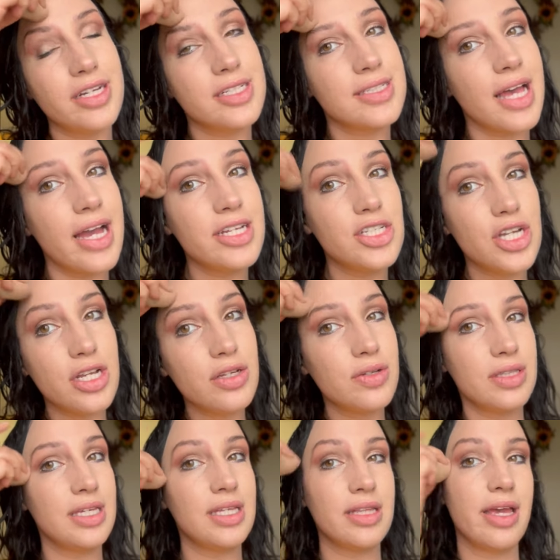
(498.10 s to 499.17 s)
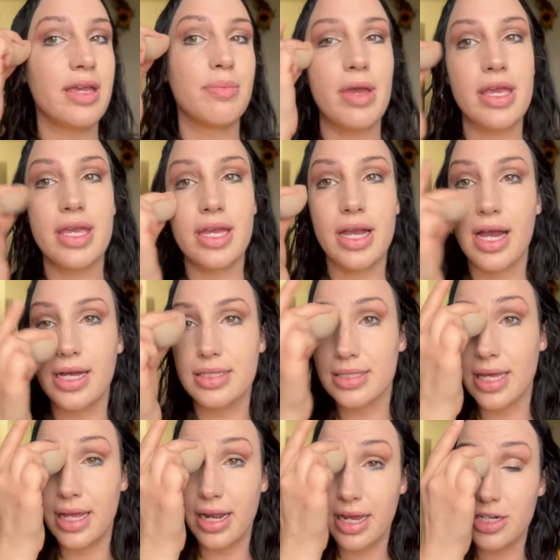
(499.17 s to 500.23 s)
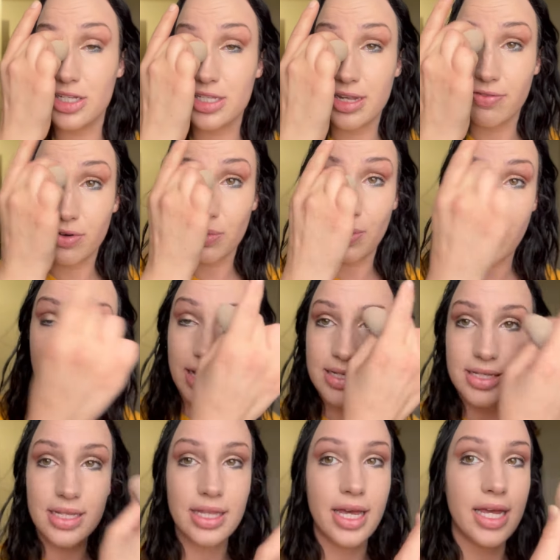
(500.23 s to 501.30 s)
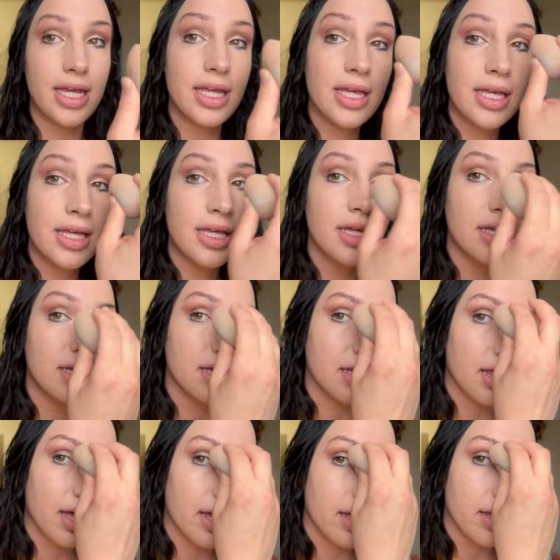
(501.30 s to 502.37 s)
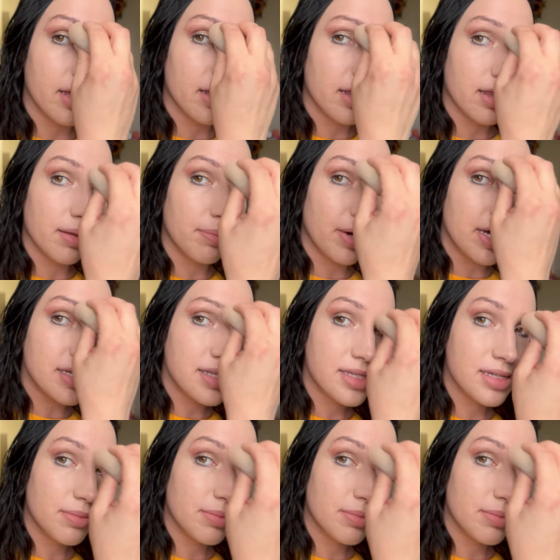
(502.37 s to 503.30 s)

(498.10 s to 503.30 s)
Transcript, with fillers: just, I genuinely like making content. I just never wanted to like get the best of